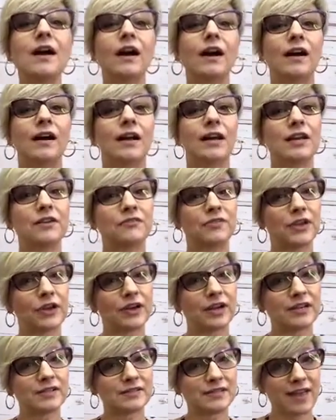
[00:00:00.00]
Uh, if there
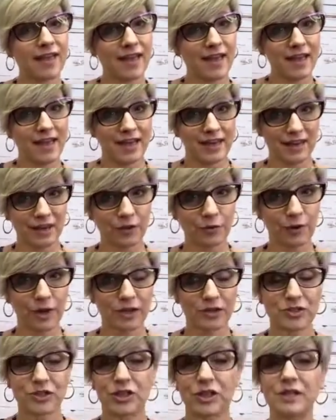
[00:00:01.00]
are any
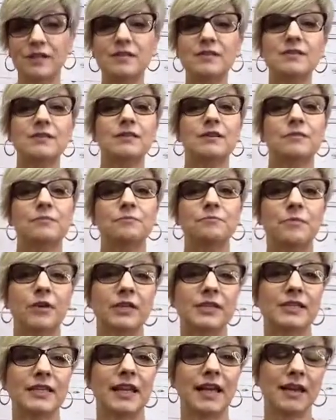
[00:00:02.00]
questions,
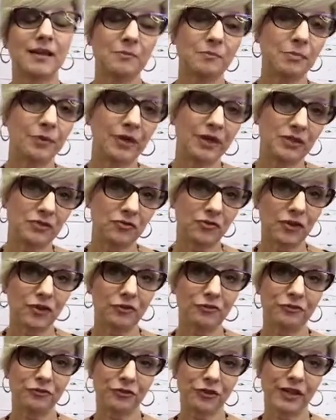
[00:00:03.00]
once again, please
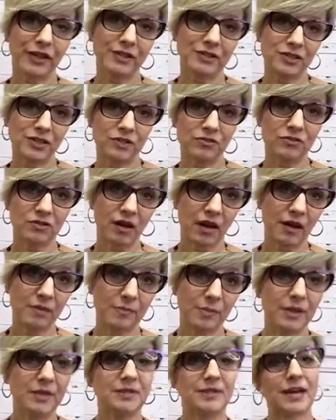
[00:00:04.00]
feel free to
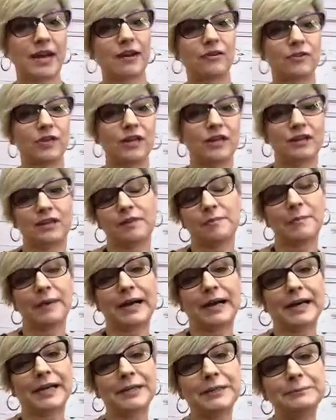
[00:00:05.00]
type it down in the
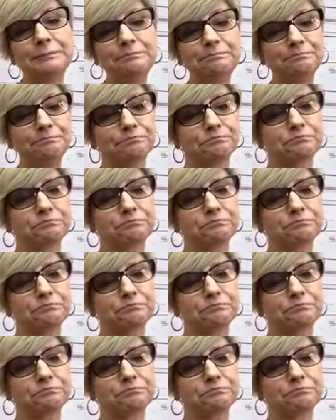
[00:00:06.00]
bottom.